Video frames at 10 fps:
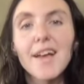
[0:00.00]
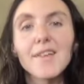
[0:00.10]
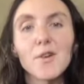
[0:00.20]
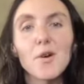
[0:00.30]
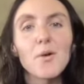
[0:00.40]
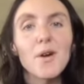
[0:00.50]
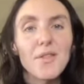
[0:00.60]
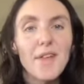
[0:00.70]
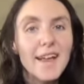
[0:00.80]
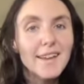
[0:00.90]
So
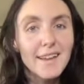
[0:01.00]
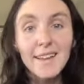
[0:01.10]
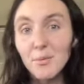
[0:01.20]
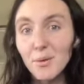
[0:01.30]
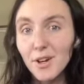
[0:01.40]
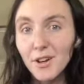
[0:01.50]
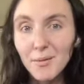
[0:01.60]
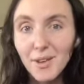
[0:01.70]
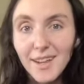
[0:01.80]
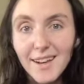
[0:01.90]
that is where you're
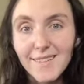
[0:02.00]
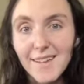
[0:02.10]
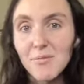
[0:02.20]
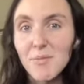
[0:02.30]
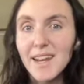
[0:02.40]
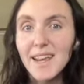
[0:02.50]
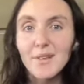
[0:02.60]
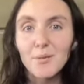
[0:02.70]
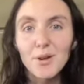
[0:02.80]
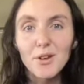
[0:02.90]
really going to save money,
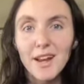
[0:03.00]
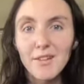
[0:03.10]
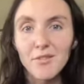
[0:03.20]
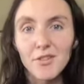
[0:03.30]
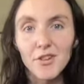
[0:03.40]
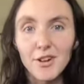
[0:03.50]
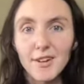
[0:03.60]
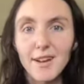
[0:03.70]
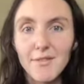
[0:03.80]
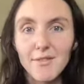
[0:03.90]
as when you kind of start to
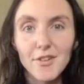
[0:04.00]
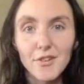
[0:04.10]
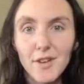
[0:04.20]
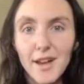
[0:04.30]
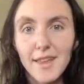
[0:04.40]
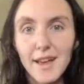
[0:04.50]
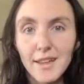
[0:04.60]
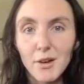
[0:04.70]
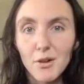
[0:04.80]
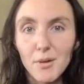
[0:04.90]
diversify that
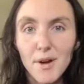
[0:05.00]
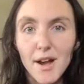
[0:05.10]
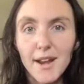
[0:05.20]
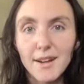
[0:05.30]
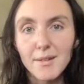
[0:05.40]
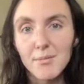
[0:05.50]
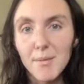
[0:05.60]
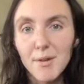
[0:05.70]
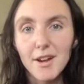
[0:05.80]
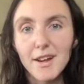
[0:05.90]
yogurt product.
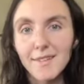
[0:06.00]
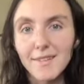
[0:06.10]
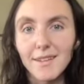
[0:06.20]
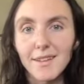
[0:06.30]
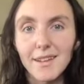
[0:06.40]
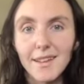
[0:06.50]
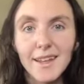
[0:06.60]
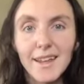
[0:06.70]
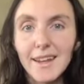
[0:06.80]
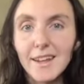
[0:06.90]
Maybe you're going to still
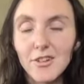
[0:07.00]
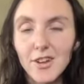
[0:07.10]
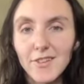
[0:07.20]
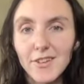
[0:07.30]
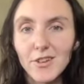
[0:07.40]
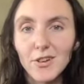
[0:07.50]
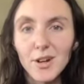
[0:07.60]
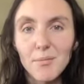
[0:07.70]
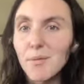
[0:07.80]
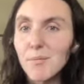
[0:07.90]
eat it just as
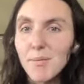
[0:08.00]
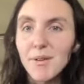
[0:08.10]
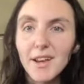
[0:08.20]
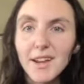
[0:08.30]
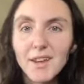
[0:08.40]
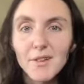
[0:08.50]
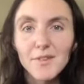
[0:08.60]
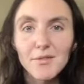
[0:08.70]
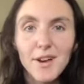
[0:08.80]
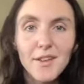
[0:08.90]
yogurt, but maybe you're going to use
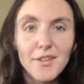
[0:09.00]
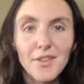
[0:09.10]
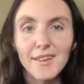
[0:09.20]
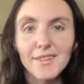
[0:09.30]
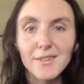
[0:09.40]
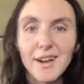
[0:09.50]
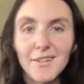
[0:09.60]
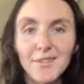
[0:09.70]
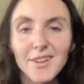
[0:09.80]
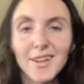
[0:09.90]
it for other things
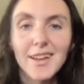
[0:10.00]
around.